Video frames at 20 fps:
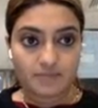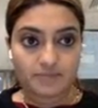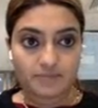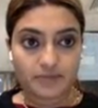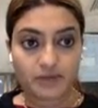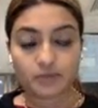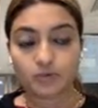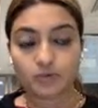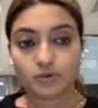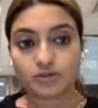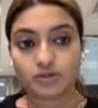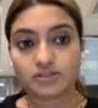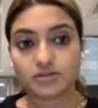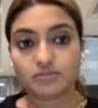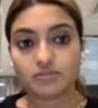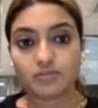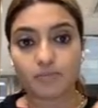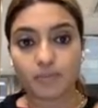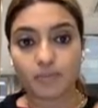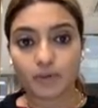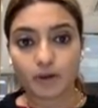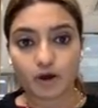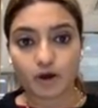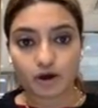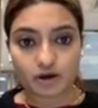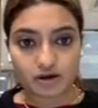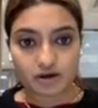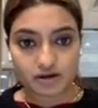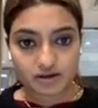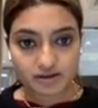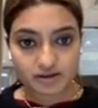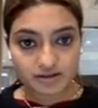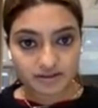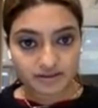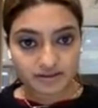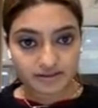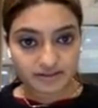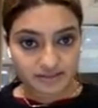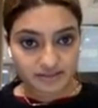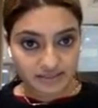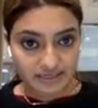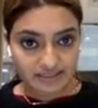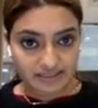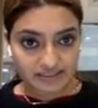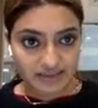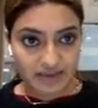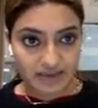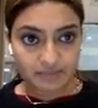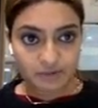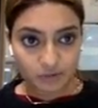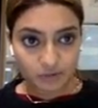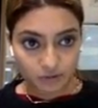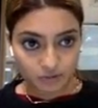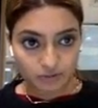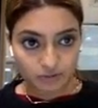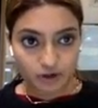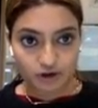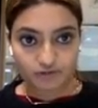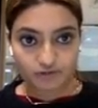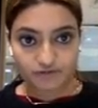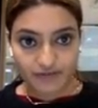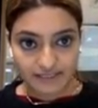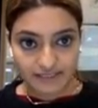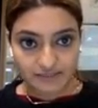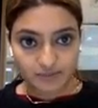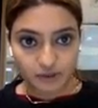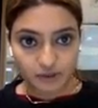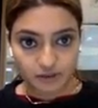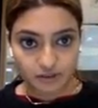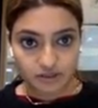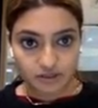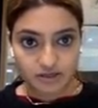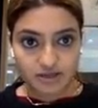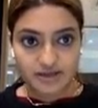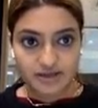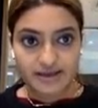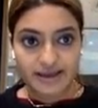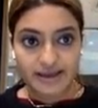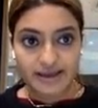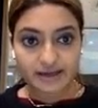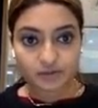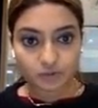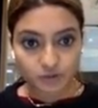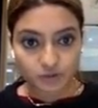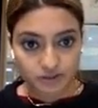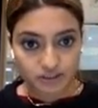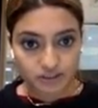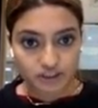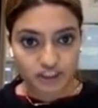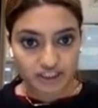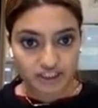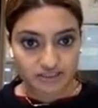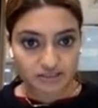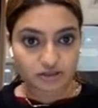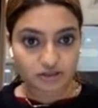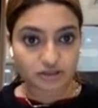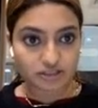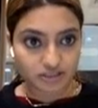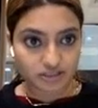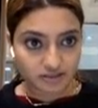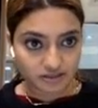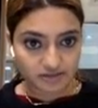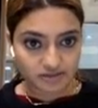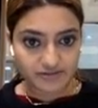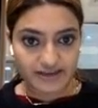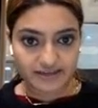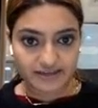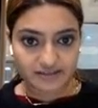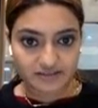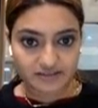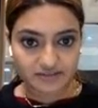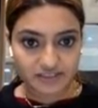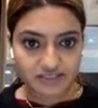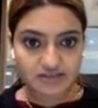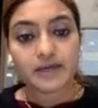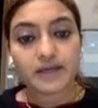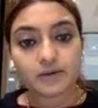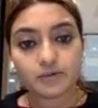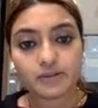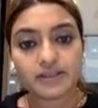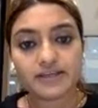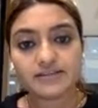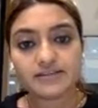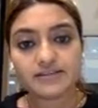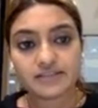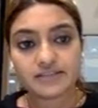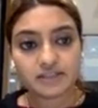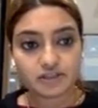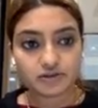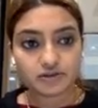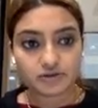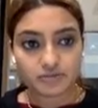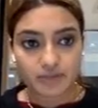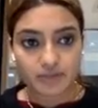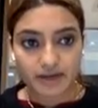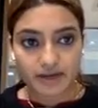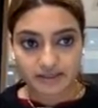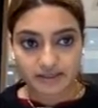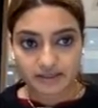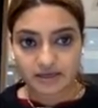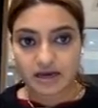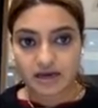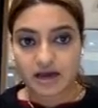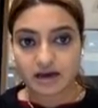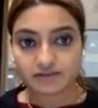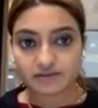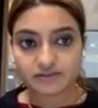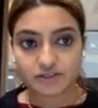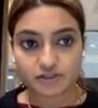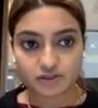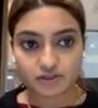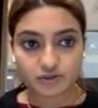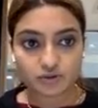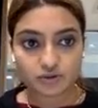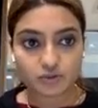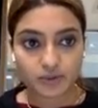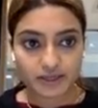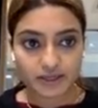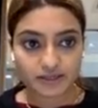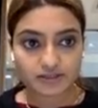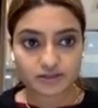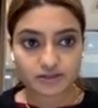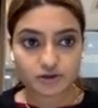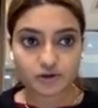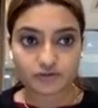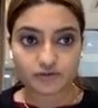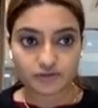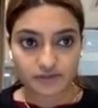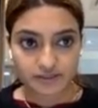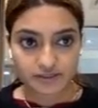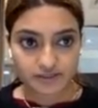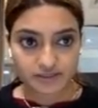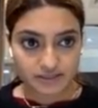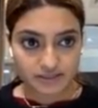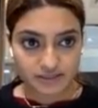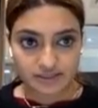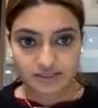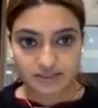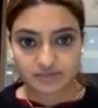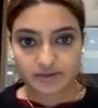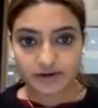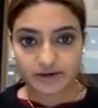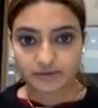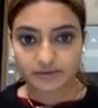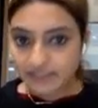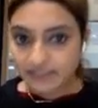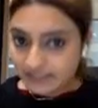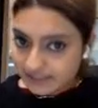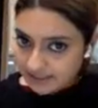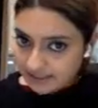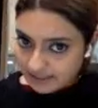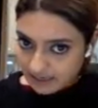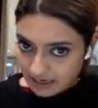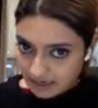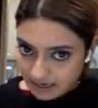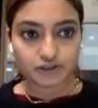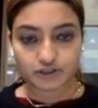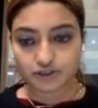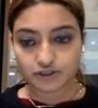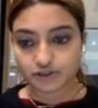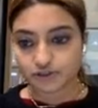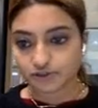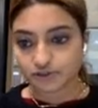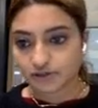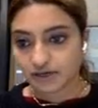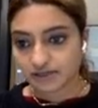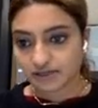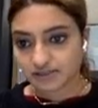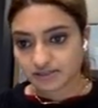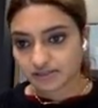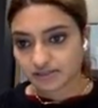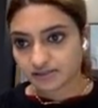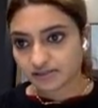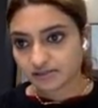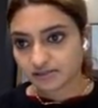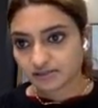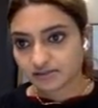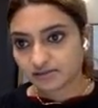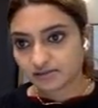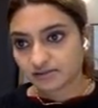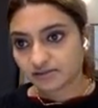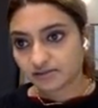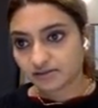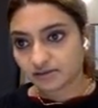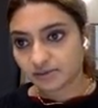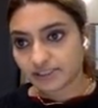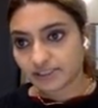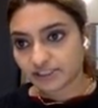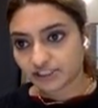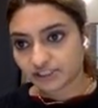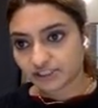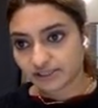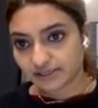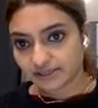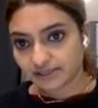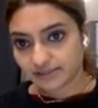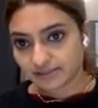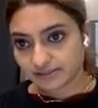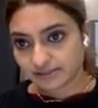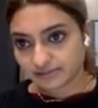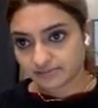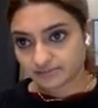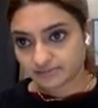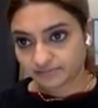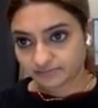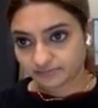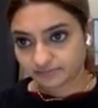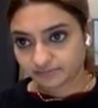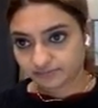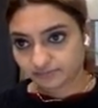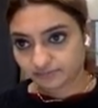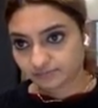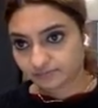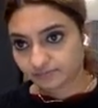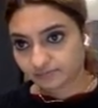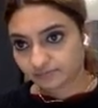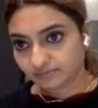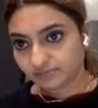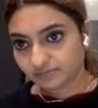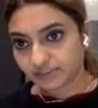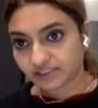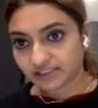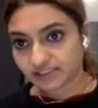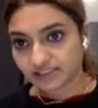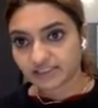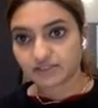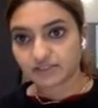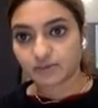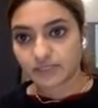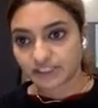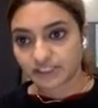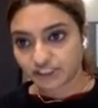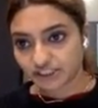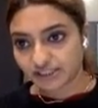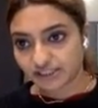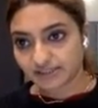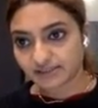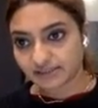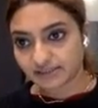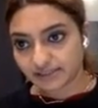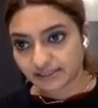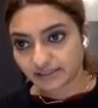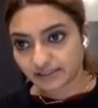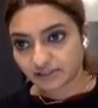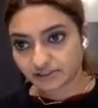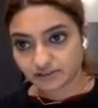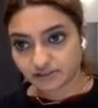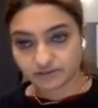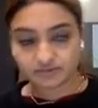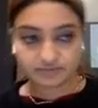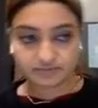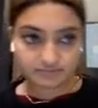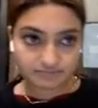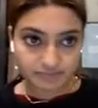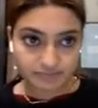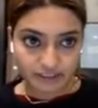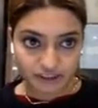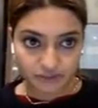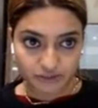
it would block the selected app, it would block Facebook, and it would suggest an alternative activity. It would then send you a reminder after 2 weeks of this experiment to answer the questionnaires, the 6 questionnaires again, to measure